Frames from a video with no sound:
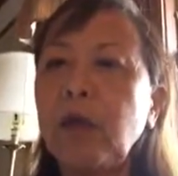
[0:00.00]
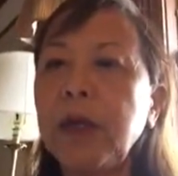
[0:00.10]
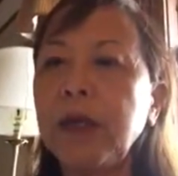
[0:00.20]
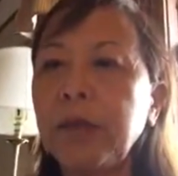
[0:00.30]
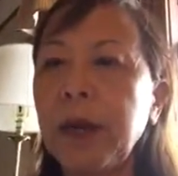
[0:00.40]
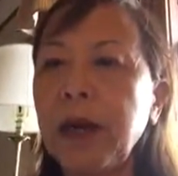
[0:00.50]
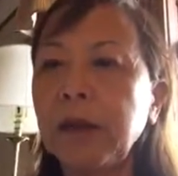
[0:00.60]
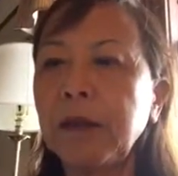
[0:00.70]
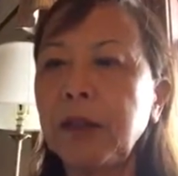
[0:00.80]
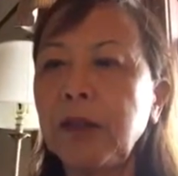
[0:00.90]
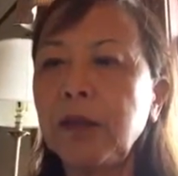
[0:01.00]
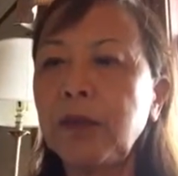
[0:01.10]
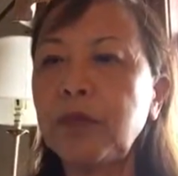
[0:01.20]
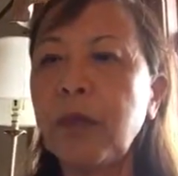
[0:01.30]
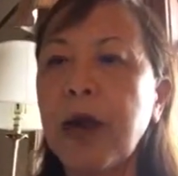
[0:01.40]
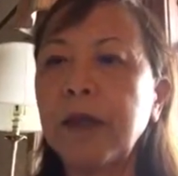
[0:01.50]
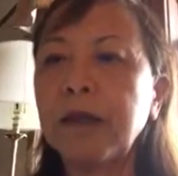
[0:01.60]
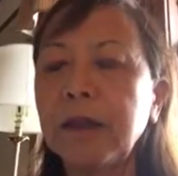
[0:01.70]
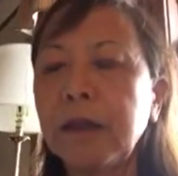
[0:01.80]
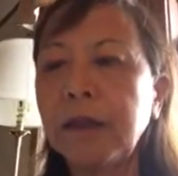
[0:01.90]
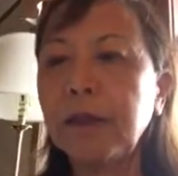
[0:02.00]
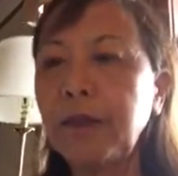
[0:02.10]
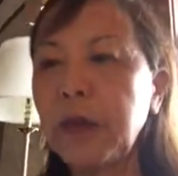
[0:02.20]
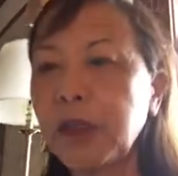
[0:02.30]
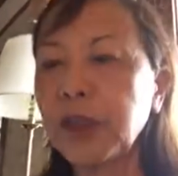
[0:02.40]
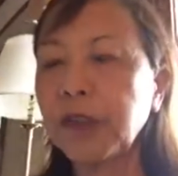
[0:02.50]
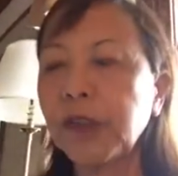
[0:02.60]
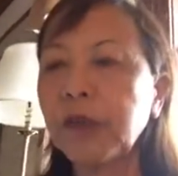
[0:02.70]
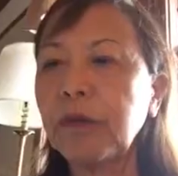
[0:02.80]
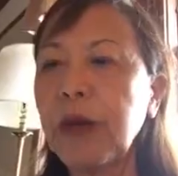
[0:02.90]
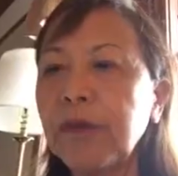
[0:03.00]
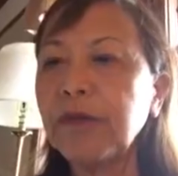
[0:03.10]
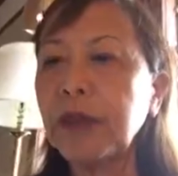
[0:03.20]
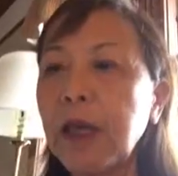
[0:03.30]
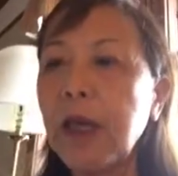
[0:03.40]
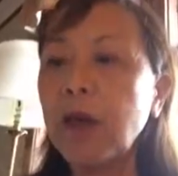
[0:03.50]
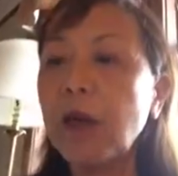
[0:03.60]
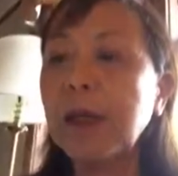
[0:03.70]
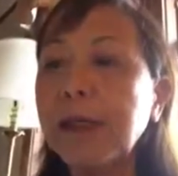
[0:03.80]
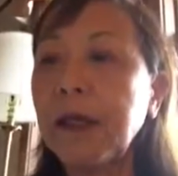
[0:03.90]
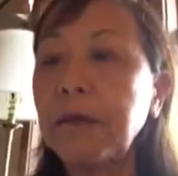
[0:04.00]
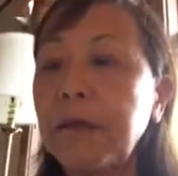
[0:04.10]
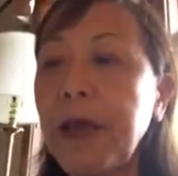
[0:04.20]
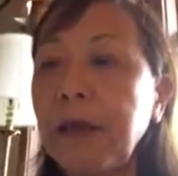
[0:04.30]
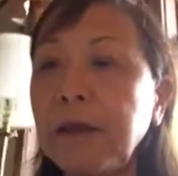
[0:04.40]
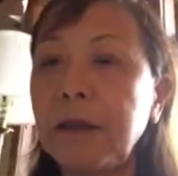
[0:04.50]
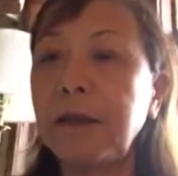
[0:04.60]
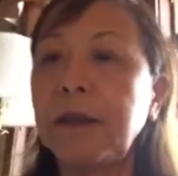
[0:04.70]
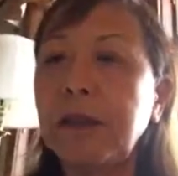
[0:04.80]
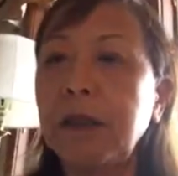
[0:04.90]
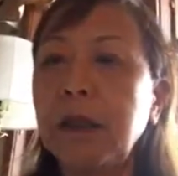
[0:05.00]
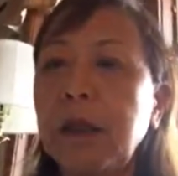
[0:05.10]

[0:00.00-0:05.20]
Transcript: When upon a huge rock, the precious craft was appended.